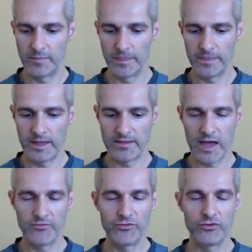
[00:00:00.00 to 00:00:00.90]

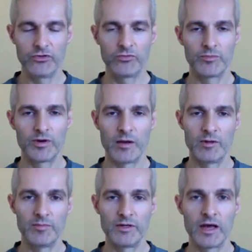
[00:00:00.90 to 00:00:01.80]
that food will
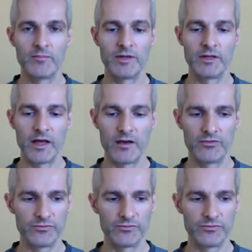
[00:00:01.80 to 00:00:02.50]
probably not be enough.